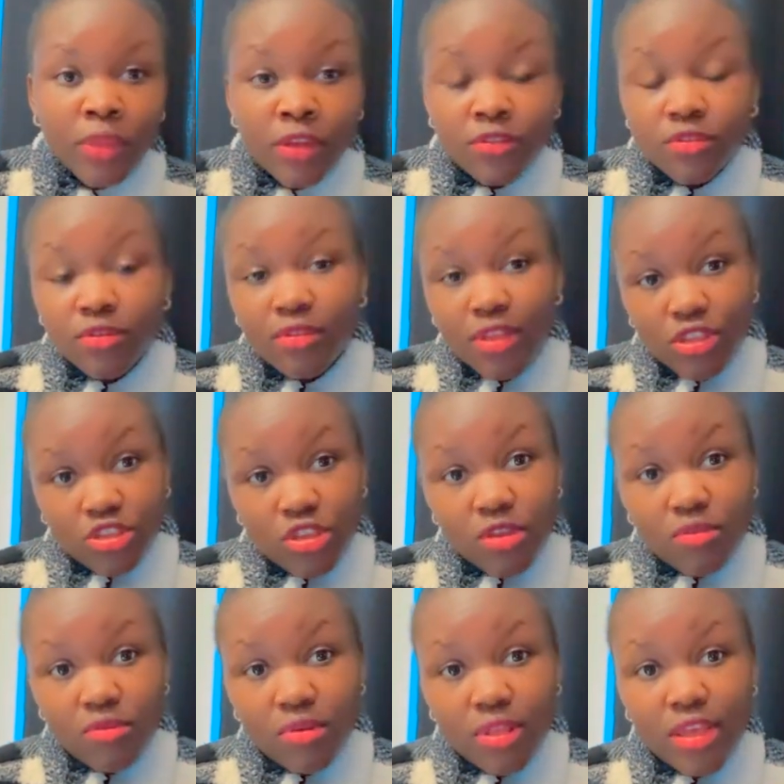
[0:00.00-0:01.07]
So the
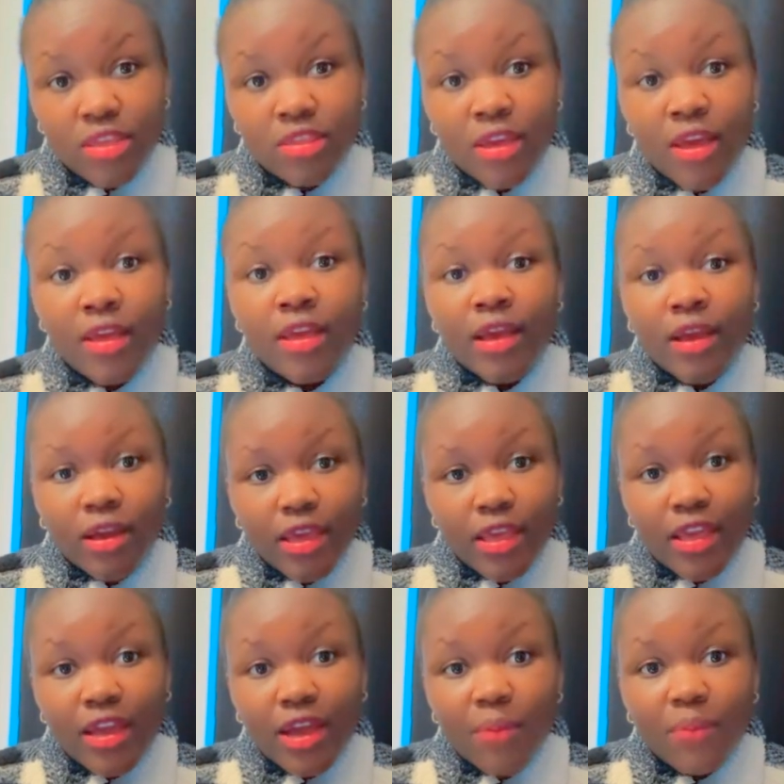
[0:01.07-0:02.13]
general ledger
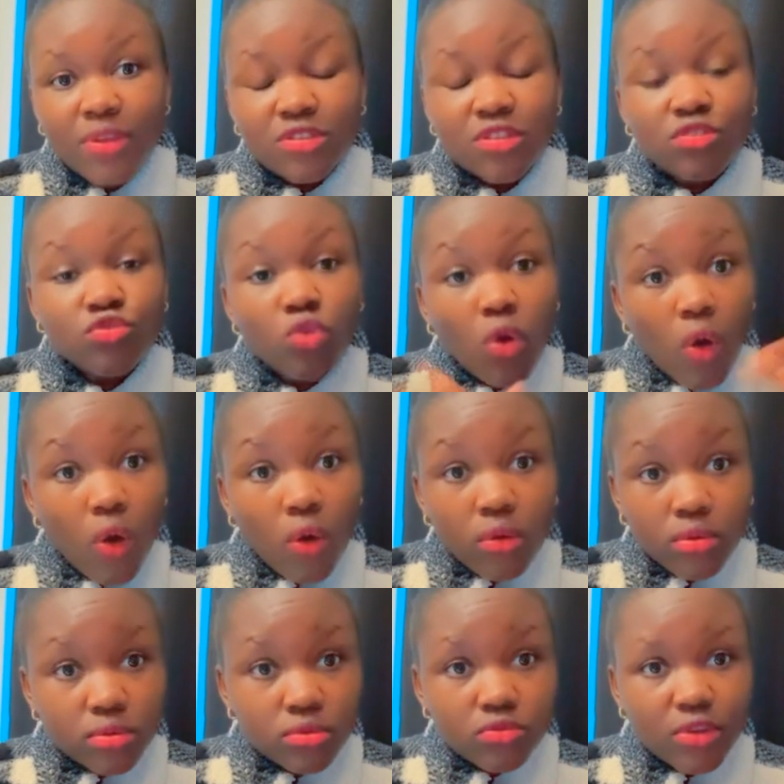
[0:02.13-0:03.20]
encompasses
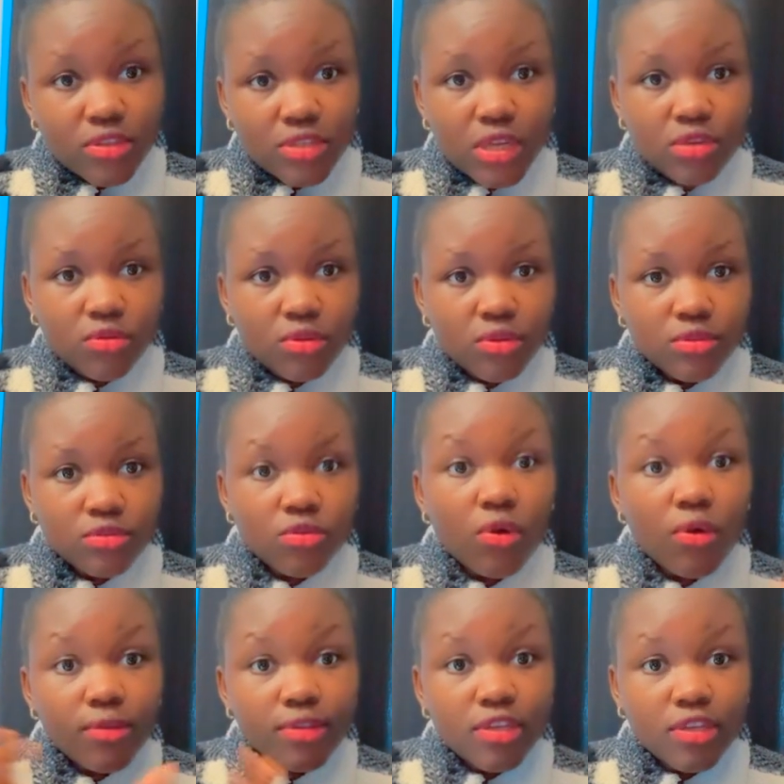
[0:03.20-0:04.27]
all transactions,
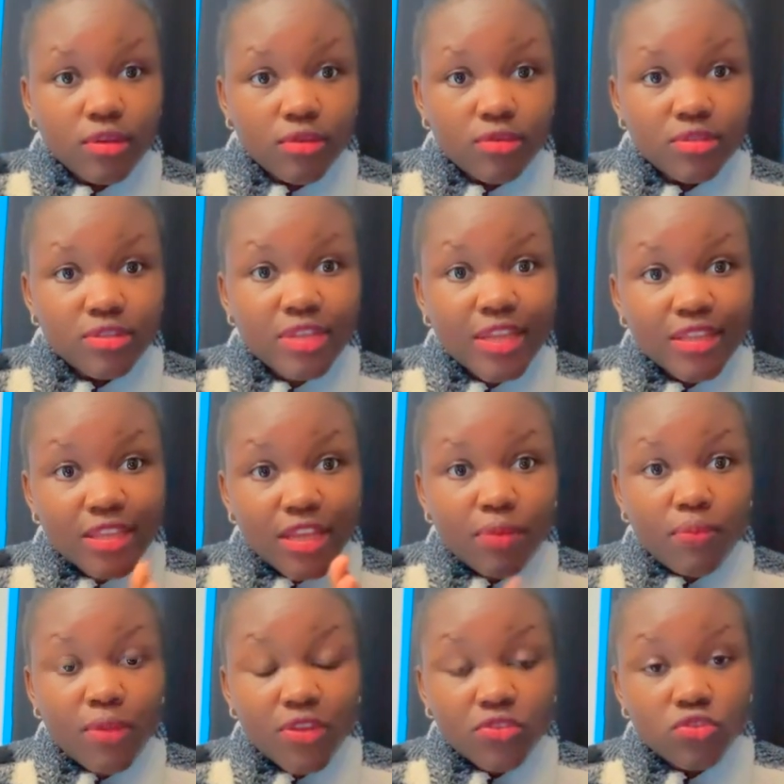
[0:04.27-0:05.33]
all details that
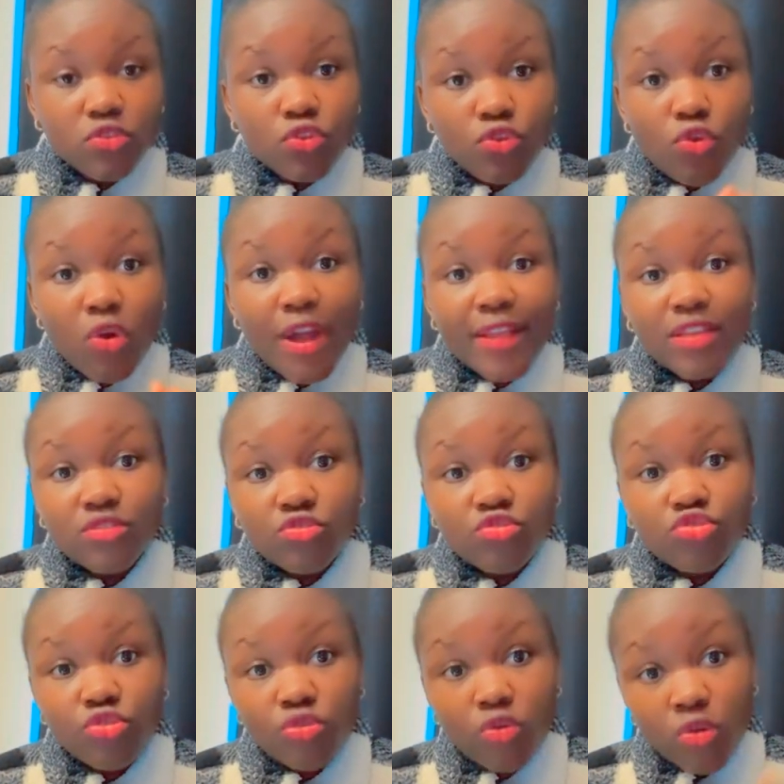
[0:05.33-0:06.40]
take place in your
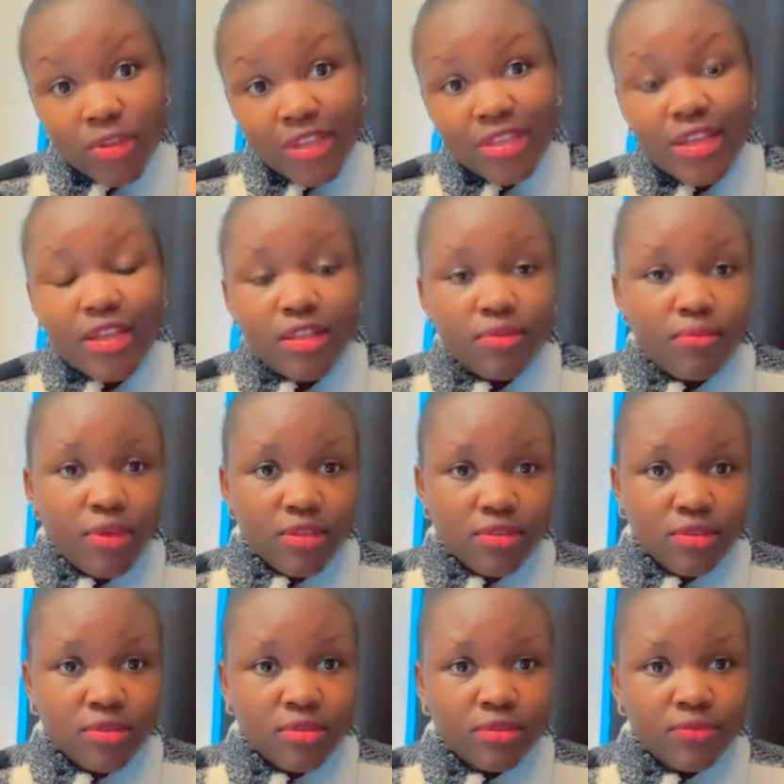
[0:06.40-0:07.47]
organization on a daily
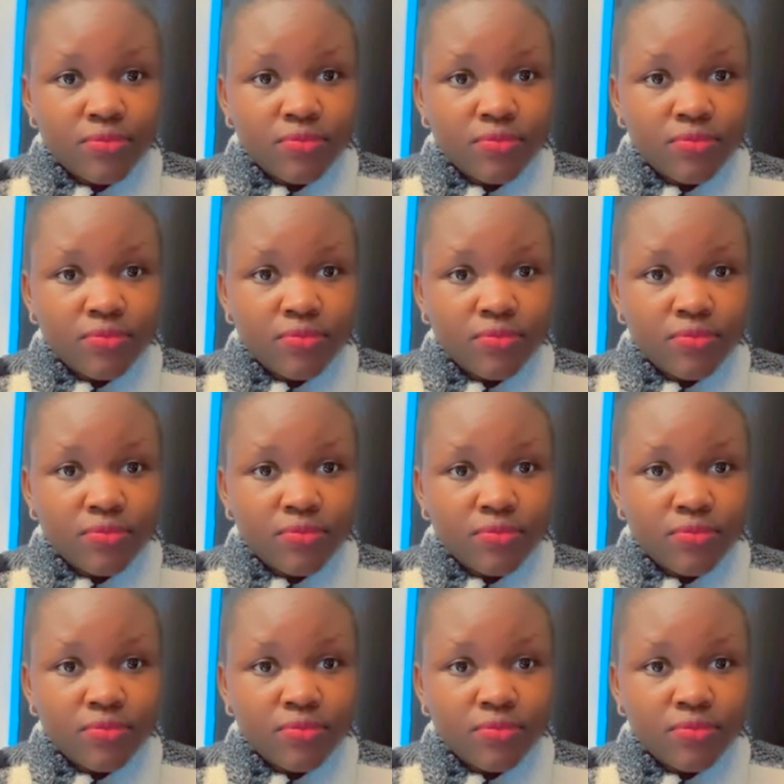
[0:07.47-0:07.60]
basis.